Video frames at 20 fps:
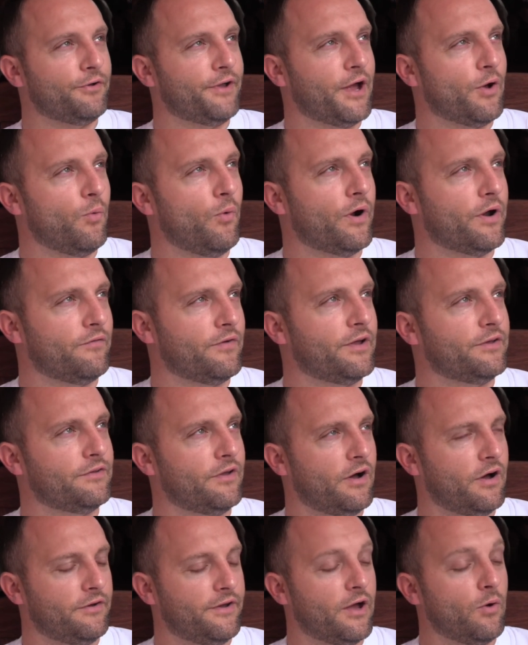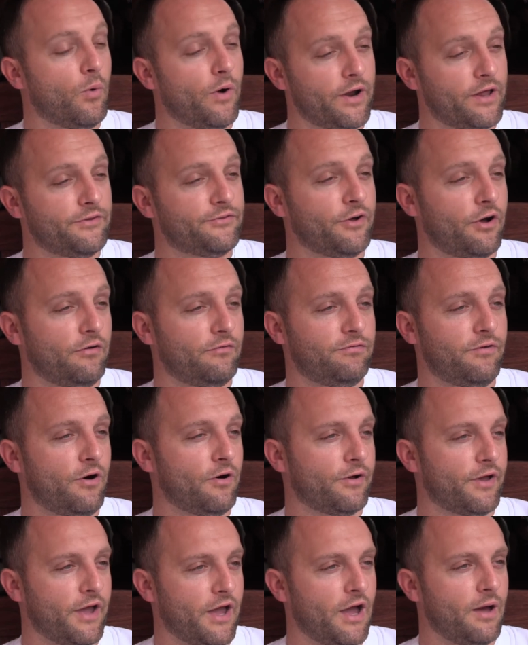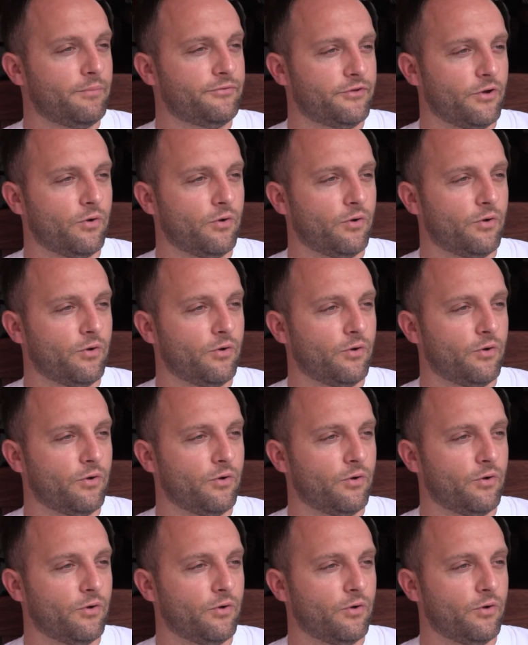day one install of fall camp.